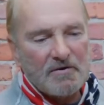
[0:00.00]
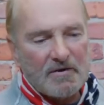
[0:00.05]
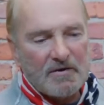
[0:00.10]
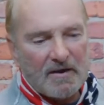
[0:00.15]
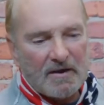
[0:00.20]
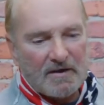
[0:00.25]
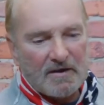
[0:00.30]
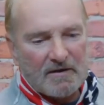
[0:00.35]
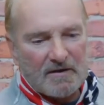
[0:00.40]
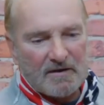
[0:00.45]

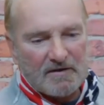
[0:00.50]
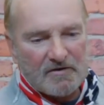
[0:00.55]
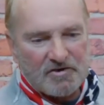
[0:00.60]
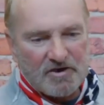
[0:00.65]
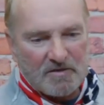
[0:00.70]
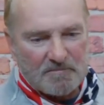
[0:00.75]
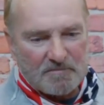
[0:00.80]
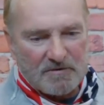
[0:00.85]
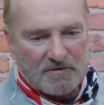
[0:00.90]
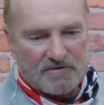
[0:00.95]
and uh,
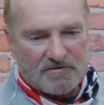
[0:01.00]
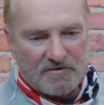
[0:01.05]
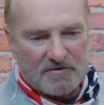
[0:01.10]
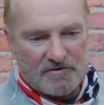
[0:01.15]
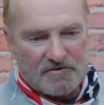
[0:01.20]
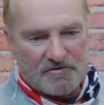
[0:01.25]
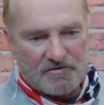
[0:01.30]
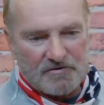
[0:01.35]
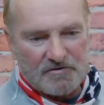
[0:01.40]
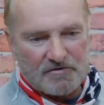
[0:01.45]
chip
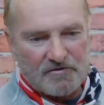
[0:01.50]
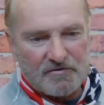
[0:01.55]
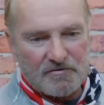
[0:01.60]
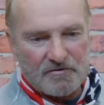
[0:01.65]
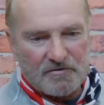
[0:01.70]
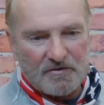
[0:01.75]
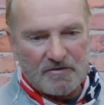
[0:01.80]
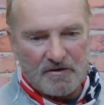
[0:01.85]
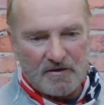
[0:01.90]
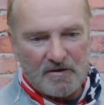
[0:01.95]
insertion are two
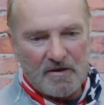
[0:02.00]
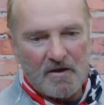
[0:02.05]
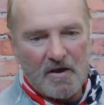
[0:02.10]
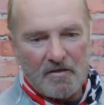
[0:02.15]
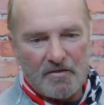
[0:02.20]
of the,